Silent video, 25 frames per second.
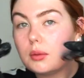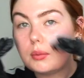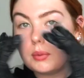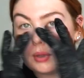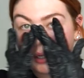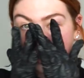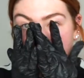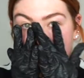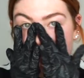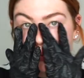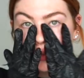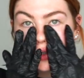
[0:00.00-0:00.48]

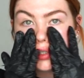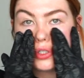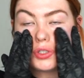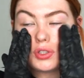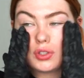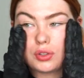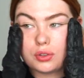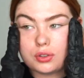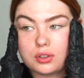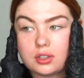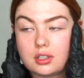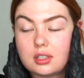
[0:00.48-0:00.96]
how she
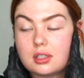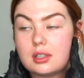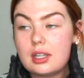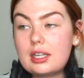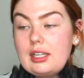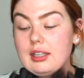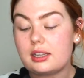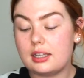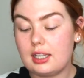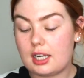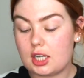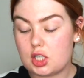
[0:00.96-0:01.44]
done
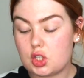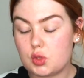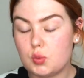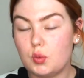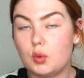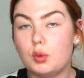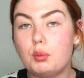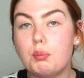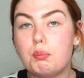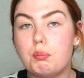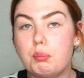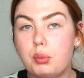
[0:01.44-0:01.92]
like the
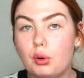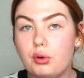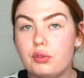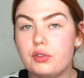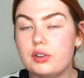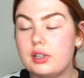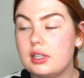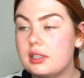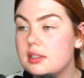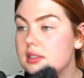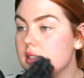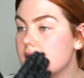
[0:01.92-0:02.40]
actual
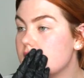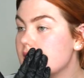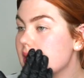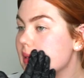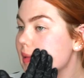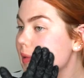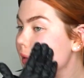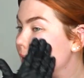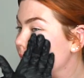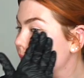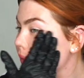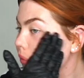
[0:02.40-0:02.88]
buffing into the
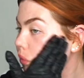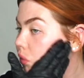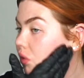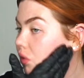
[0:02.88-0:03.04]
skin